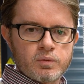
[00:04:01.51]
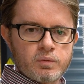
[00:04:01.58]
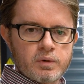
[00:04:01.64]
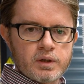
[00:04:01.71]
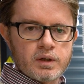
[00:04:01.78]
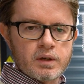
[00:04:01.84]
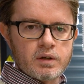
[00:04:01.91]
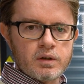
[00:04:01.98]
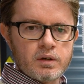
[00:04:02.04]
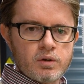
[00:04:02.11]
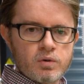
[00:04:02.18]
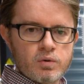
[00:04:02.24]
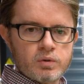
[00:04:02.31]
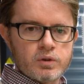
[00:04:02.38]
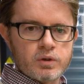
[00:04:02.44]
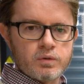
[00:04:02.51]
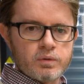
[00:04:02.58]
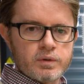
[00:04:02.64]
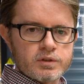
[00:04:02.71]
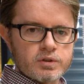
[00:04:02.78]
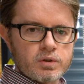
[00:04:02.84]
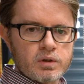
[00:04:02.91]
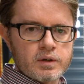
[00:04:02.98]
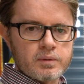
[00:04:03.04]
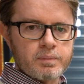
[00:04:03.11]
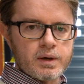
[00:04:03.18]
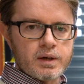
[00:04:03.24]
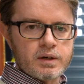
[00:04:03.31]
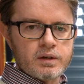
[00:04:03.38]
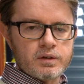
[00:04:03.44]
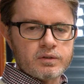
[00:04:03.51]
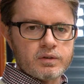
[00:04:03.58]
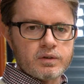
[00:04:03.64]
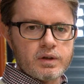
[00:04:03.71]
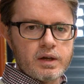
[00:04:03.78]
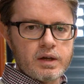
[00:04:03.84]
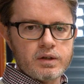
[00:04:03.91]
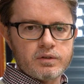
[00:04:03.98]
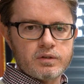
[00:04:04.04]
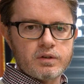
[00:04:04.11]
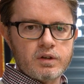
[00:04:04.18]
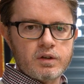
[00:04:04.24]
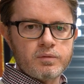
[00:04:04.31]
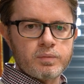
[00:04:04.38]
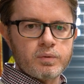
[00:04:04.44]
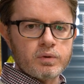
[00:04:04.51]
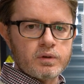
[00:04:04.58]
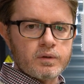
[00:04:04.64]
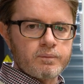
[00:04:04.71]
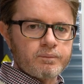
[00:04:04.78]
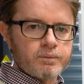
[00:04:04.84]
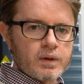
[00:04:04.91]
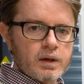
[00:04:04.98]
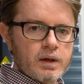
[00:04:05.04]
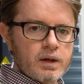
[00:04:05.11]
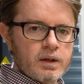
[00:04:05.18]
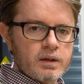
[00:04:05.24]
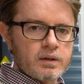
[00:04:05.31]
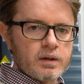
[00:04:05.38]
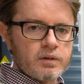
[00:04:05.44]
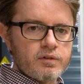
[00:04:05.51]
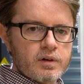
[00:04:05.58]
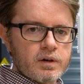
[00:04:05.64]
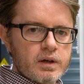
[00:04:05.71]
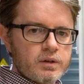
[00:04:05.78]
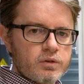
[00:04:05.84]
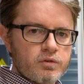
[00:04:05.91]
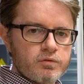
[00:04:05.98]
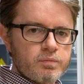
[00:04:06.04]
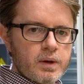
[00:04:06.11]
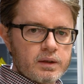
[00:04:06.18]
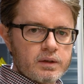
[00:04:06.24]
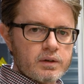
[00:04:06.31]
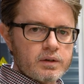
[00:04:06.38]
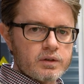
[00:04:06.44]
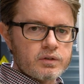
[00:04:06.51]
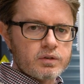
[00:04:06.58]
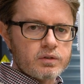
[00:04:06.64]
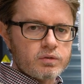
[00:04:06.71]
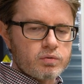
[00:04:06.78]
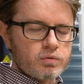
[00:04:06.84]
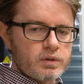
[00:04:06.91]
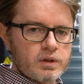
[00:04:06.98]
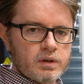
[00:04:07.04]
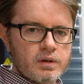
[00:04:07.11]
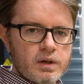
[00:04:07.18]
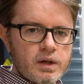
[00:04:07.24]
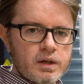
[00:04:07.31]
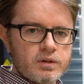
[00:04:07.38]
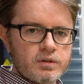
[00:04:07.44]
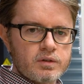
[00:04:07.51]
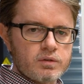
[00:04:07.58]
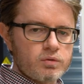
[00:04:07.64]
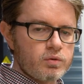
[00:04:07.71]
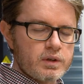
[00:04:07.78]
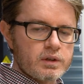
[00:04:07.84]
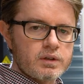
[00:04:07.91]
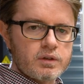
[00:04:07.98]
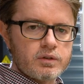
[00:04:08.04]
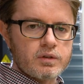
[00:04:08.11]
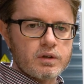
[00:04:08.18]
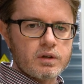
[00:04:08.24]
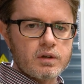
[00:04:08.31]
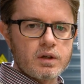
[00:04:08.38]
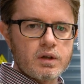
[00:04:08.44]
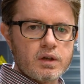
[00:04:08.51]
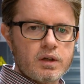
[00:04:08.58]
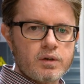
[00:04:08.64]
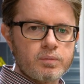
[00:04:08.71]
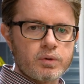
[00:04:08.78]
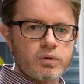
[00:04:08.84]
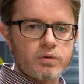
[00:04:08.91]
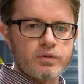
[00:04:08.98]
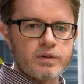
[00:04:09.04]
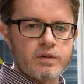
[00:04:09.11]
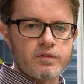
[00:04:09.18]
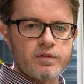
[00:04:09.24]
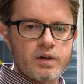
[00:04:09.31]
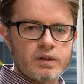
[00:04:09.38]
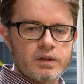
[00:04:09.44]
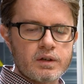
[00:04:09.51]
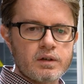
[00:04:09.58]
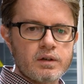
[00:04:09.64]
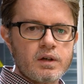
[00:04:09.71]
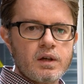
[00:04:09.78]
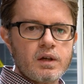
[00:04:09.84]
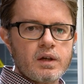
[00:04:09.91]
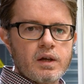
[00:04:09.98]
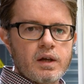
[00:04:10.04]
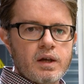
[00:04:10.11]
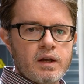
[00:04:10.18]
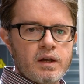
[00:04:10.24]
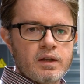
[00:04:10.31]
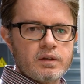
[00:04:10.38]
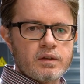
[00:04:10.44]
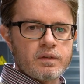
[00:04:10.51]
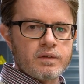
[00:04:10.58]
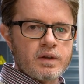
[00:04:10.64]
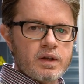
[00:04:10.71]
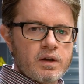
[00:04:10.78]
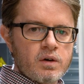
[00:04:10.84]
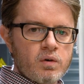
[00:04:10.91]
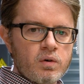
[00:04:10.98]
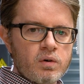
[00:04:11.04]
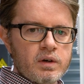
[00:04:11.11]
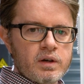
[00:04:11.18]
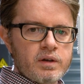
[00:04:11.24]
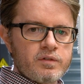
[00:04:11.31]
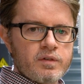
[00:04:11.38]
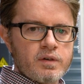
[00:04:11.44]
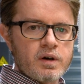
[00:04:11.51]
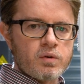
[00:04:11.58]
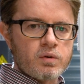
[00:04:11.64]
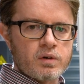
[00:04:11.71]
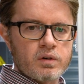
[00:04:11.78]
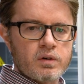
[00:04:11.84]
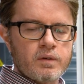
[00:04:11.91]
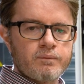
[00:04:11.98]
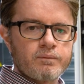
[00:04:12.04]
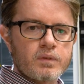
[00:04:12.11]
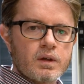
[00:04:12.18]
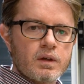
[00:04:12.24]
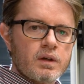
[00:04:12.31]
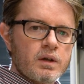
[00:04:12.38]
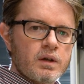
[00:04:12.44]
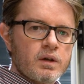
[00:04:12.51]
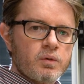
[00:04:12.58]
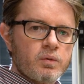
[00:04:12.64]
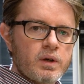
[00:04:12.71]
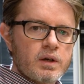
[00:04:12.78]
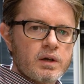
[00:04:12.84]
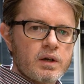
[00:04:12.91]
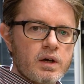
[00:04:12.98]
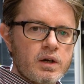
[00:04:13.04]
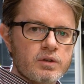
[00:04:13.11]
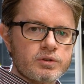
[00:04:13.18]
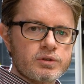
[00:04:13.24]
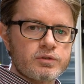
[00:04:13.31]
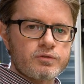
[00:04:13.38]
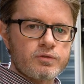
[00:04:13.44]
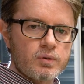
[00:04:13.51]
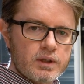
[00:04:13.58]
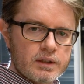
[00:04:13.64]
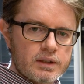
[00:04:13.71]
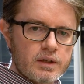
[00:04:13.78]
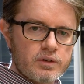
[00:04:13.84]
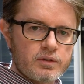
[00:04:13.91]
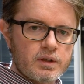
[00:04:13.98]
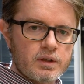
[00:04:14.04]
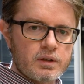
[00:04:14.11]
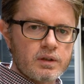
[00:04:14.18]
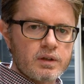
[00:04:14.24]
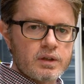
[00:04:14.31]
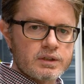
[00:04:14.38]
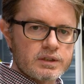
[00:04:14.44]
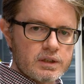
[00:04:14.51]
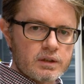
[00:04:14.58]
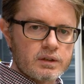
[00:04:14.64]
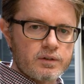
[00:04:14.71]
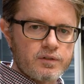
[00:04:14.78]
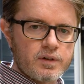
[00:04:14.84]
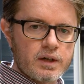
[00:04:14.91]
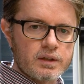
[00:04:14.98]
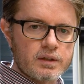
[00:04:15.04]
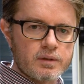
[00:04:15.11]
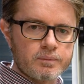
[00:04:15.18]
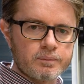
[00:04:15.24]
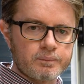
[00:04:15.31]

We load with solar panels, AC input, and a variety of batteries to the AC, to the DC input of the inverter, and they all leave our uh, uh, warehouse fully tested and certified.